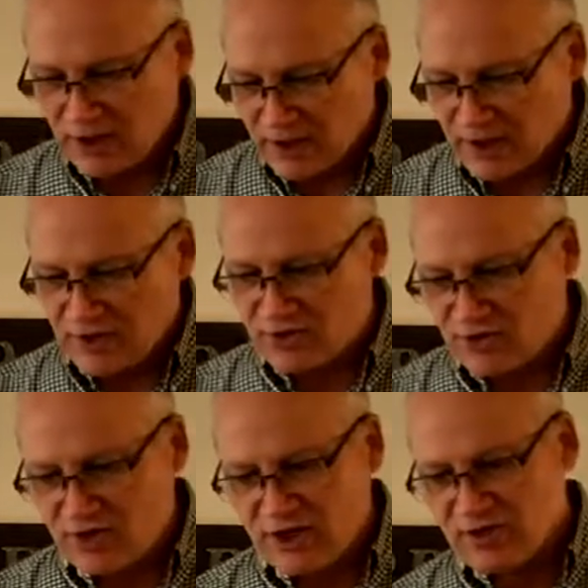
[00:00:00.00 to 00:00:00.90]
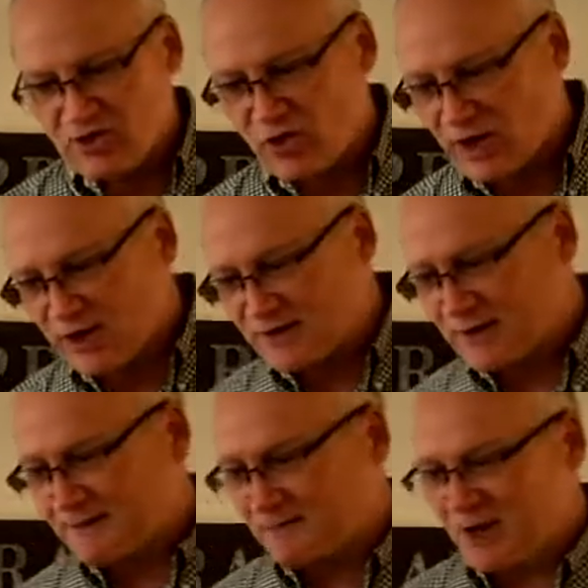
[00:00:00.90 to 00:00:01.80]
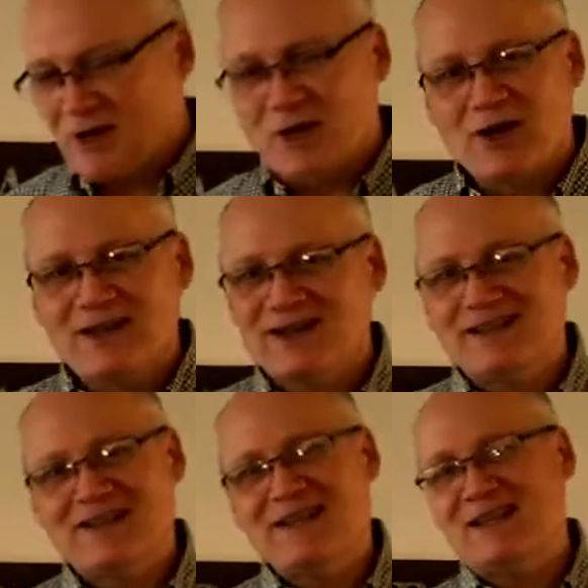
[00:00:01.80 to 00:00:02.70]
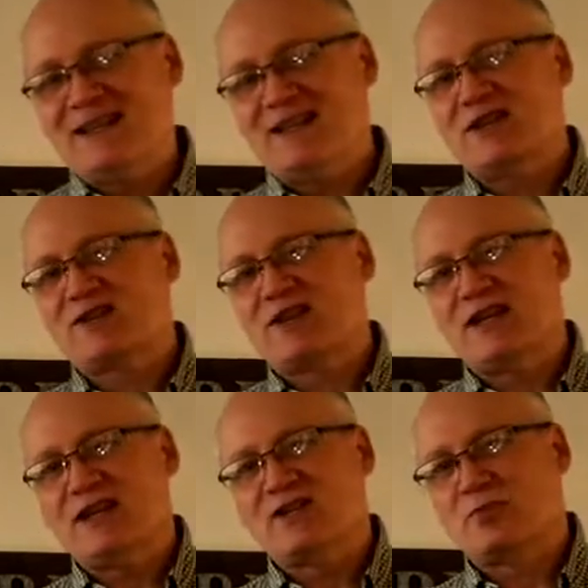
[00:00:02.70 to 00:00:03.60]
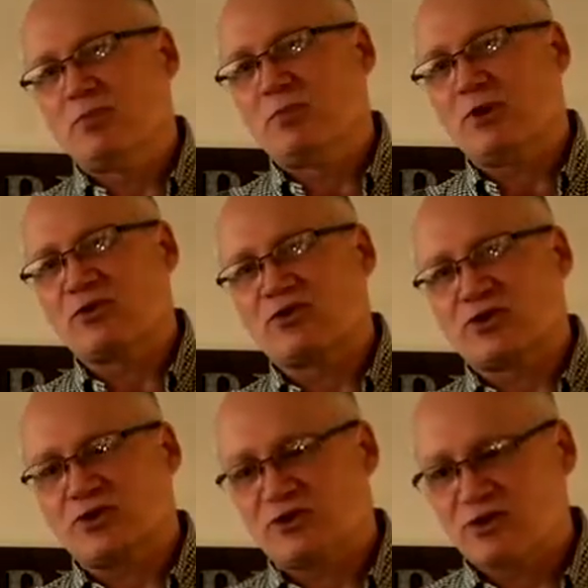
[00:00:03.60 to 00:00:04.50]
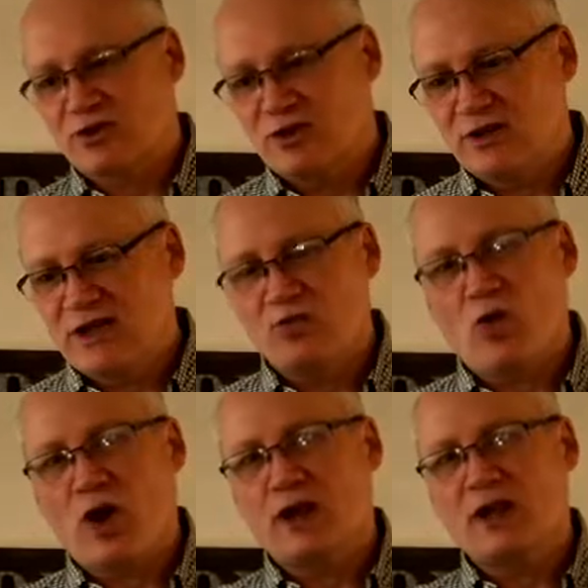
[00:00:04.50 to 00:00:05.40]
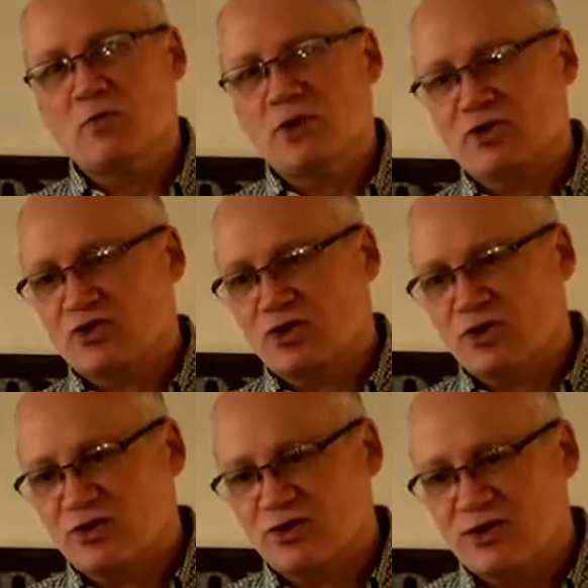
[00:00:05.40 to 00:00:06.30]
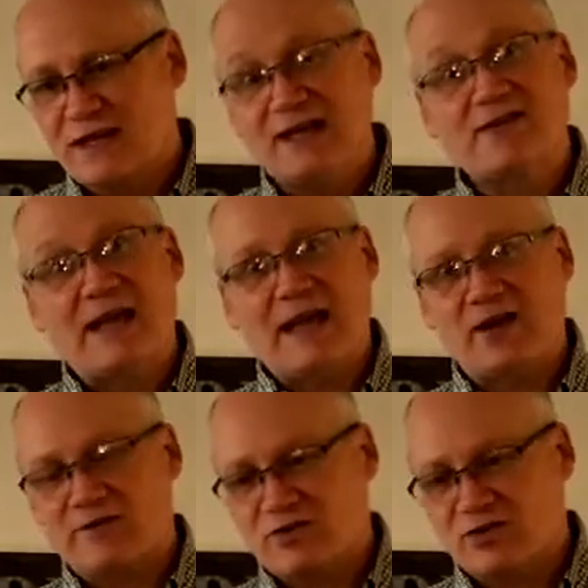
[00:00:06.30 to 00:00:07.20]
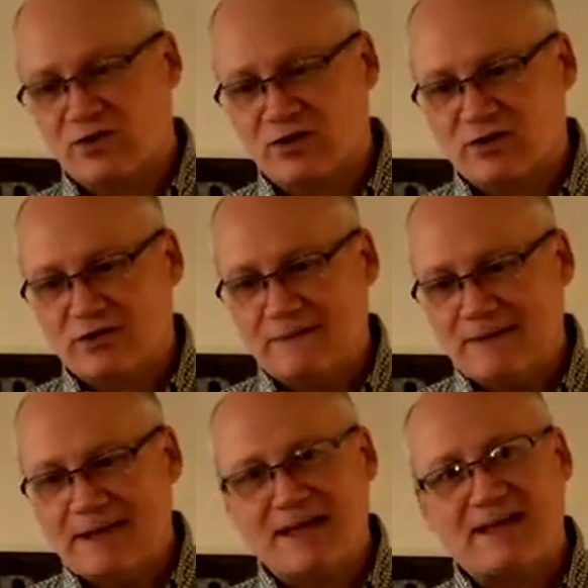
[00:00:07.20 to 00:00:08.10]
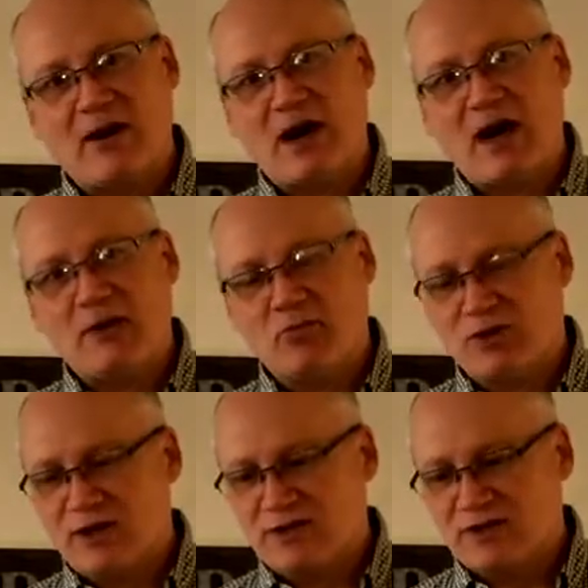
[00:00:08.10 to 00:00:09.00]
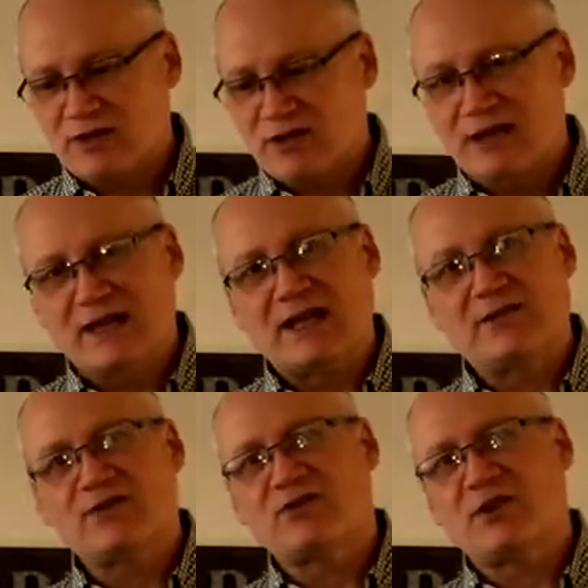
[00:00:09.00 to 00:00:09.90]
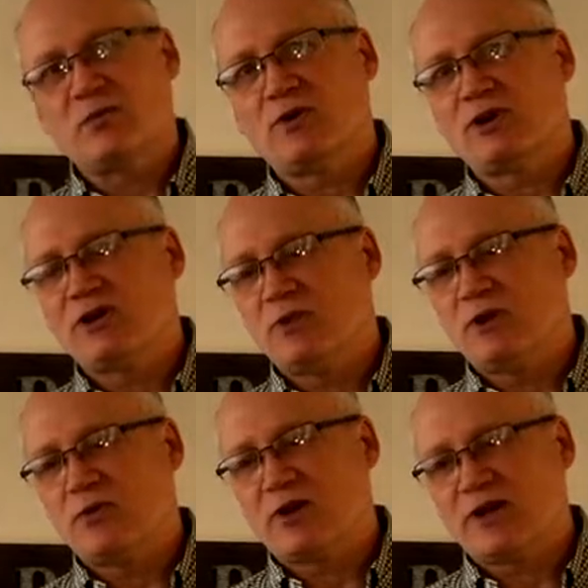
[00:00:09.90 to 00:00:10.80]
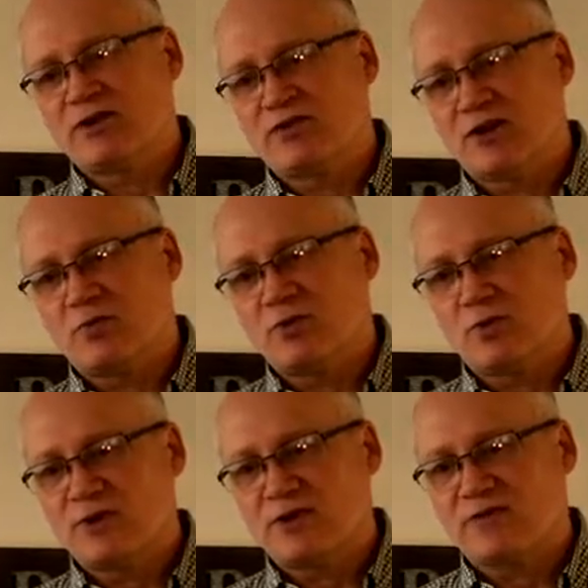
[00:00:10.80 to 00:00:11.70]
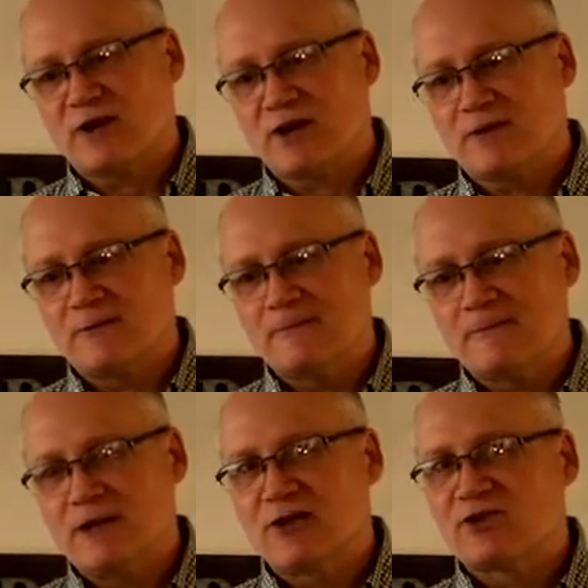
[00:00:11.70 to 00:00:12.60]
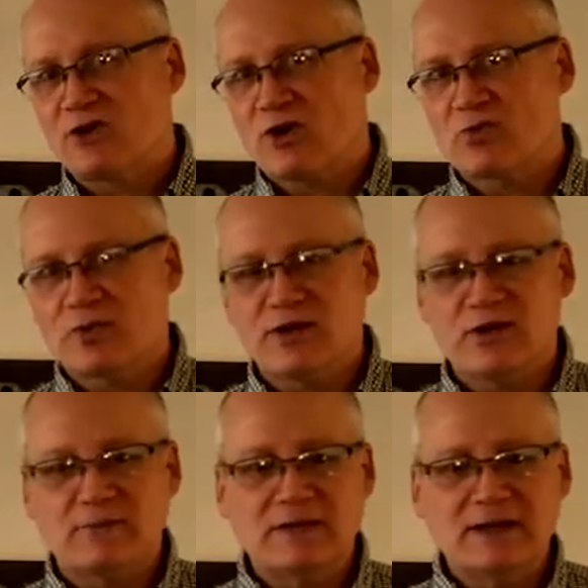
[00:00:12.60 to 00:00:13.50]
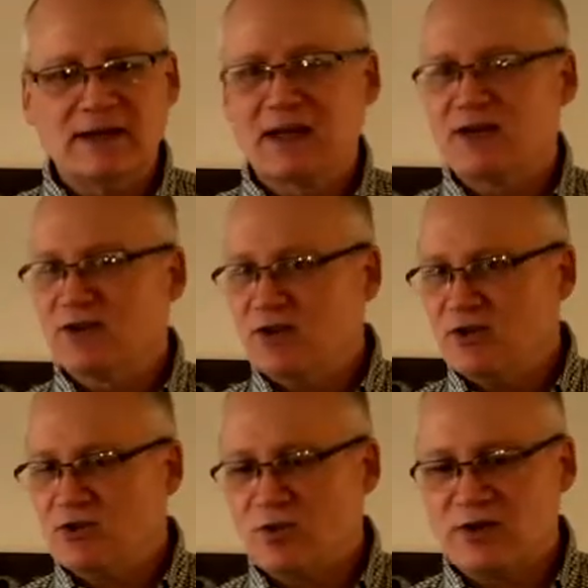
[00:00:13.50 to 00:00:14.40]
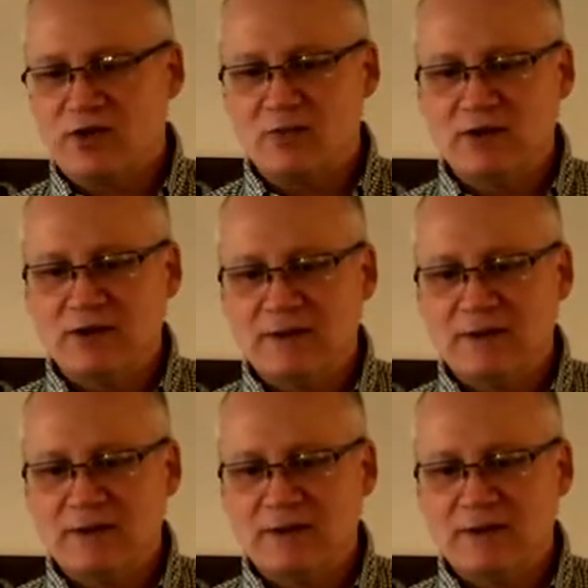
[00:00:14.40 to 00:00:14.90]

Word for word: is that Jesus Christ, he's, he's built the church, he's walking among the church, he's the head of the church. He's our high priest. He gives us the ability to be in relationship with his Father. It starts with him, it continues with him.